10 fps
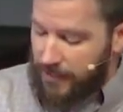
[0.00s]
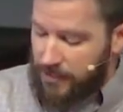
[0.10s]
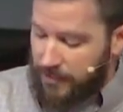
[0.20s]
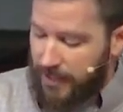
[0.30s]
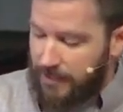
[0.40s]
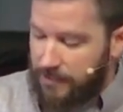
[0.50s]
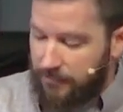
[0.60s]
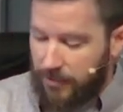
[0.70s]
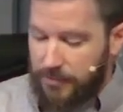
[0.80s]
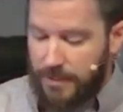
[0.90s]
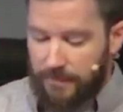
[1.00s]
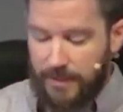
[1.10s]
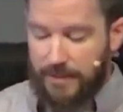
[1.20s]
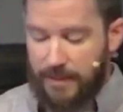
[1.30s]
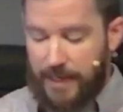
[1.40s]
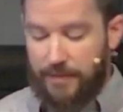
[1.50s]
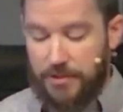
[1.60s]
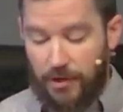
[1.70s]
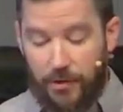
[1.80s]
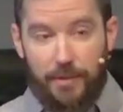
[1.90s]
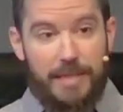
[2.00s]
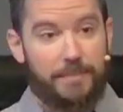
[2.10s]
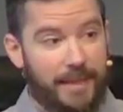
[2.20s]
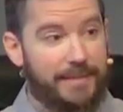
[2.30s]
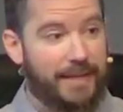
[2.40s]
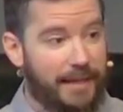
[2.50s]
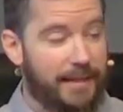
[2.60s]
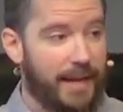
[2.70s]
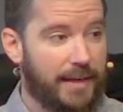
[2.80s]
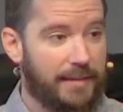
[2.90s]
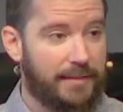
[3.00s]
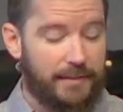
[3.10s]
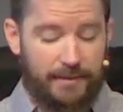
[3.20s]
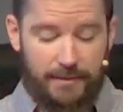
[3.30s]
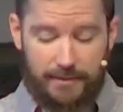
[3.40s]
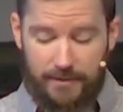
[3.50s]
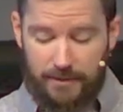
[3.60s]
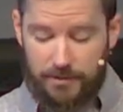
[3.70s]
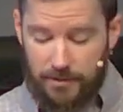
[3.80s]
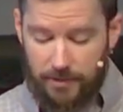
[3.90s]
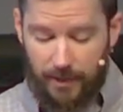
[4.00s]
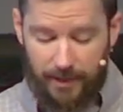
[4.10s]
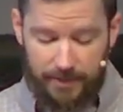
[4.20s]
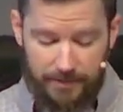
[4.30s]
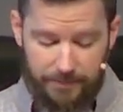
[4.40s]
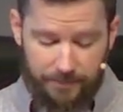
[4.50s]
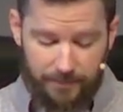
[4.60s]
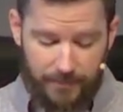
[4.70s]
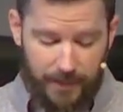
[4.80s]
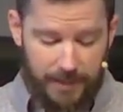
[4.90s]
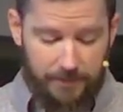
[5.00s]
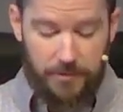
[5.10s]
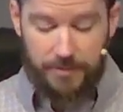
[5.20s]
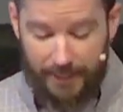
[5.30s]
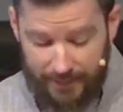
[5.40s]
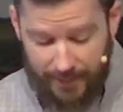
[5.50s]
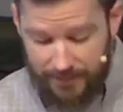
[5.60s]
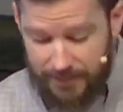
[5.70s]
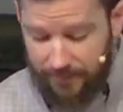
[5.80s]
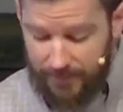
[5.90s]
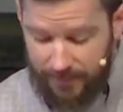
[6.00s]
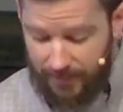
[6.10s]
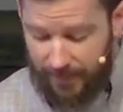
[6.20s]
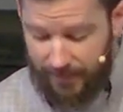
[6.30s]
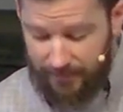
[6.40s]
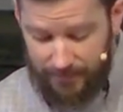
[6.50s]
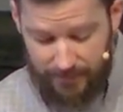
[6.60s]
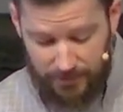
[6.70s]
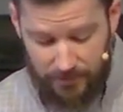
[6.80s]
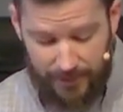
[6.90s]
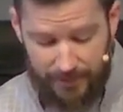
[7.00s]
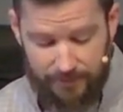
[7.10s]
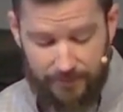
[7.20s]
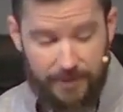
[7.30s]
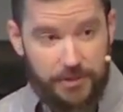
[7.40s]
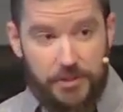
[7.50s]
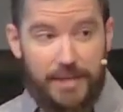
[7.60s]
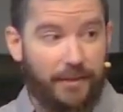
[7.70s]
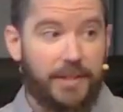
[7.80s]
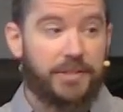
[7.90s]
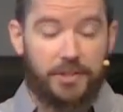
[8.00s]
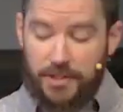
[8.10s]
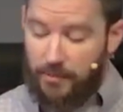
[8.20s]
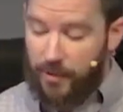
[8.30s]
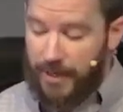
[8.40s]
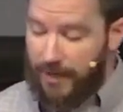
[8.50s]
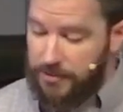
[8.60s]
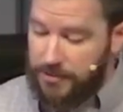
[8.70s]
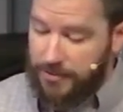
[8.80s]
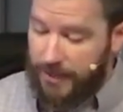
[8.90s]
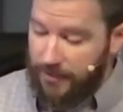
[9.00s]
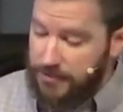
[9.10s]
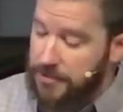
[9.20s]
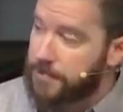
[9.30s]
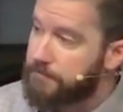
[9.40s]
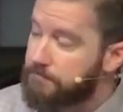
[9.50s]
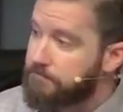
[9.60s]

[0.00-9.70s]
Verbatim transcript: You can't devote something to God that's already been dedicated to God. And if you dedicate something to God, you can't sell it to someone else. else.